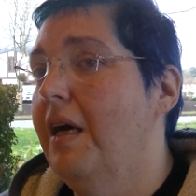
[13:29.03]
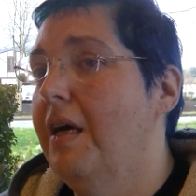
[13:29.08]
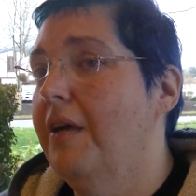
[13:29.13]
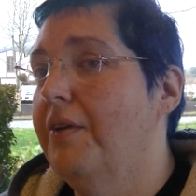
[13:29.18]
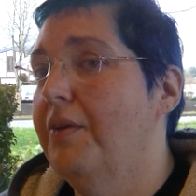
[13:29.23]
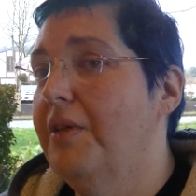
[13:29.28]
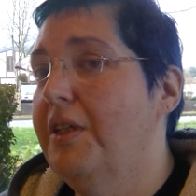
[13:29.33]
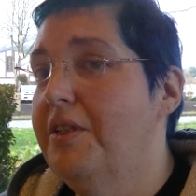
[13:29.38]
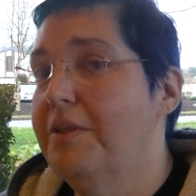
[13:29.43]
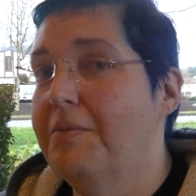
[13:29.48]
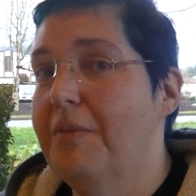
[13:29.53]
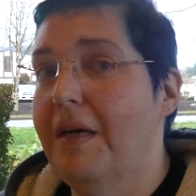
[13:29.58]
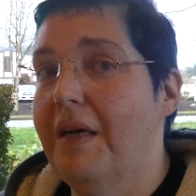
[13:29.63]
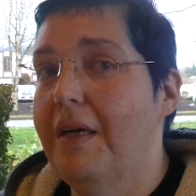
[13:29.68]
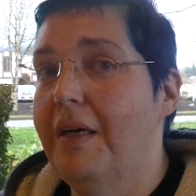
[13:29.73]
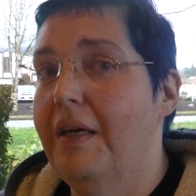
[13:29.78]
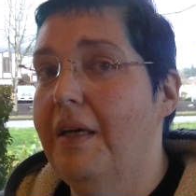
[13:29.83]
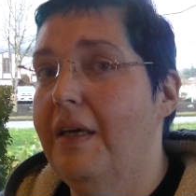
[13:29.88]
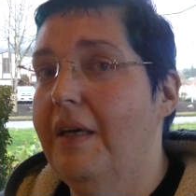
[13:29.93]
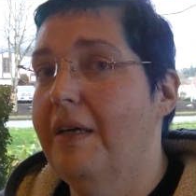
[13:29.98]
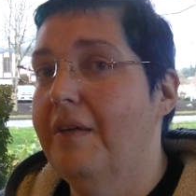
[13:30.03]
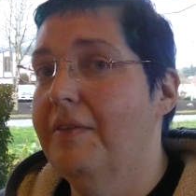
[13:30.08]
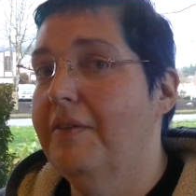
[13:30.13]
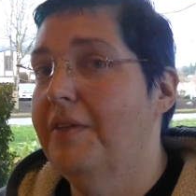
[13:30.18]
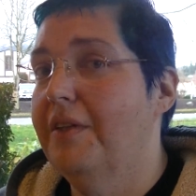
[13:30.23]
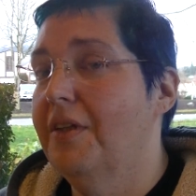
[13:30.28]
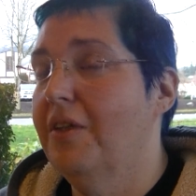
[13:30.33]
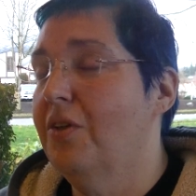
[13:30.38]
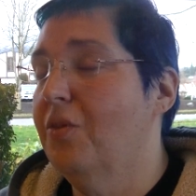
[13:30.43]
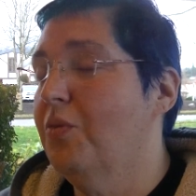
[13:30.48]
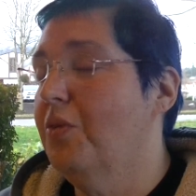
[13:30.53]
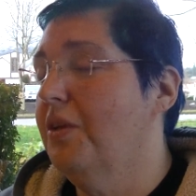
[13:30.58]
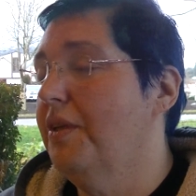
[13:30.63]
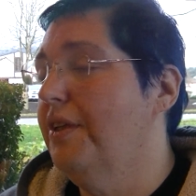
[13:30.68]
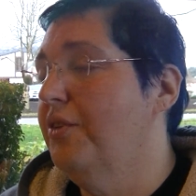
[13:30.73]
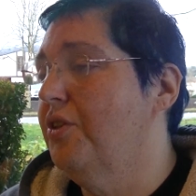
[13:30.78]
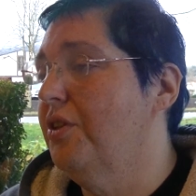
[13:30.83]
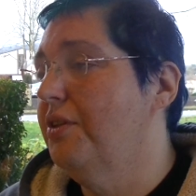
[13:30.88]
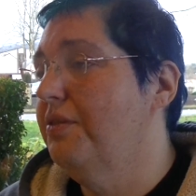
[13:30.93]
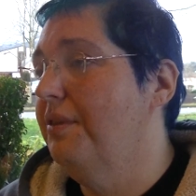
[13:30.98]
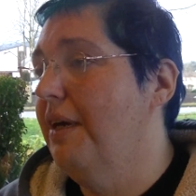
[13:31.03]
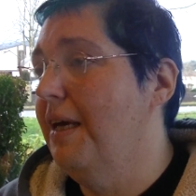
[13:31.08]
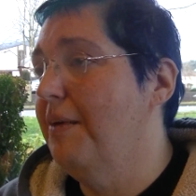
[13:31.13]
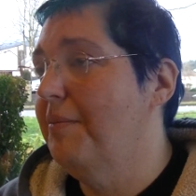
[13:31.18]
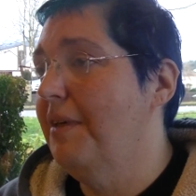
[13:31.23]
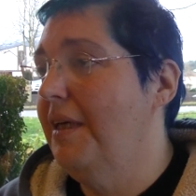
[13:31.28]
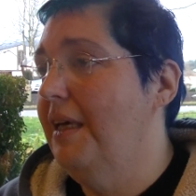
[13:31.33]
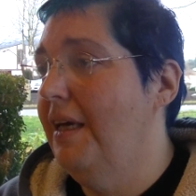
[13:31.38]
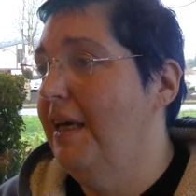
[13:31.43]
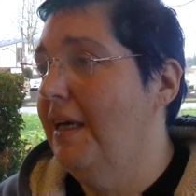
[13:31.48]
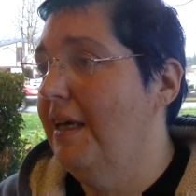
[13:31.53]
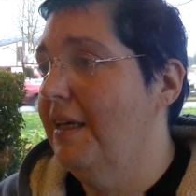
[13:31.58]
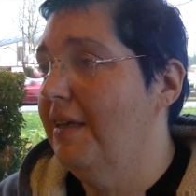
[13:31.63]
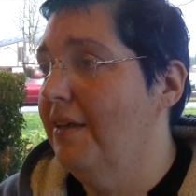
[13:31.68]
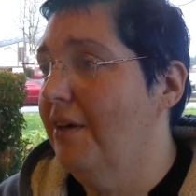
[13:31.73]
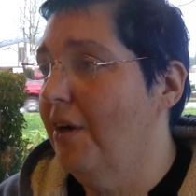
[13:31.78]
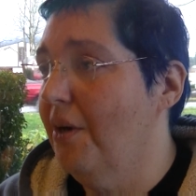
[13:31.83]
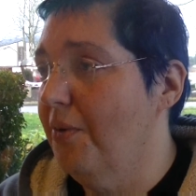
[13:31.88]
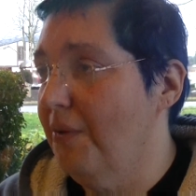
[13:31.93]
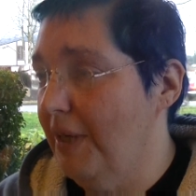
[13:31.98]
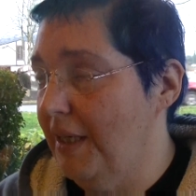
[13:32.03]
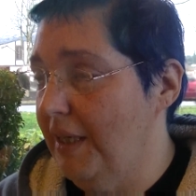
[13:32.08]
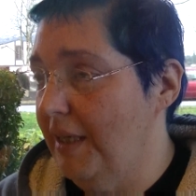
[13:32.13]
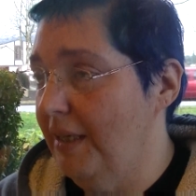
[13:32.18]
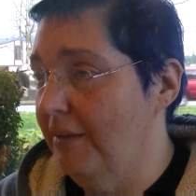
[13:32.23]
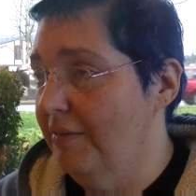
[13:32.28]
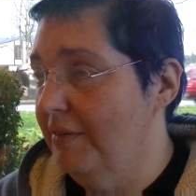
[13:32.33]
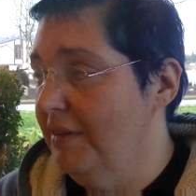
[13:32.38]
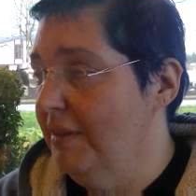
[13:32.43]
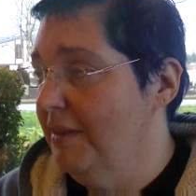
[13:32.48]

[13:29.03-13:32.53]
The rest of my religious family had already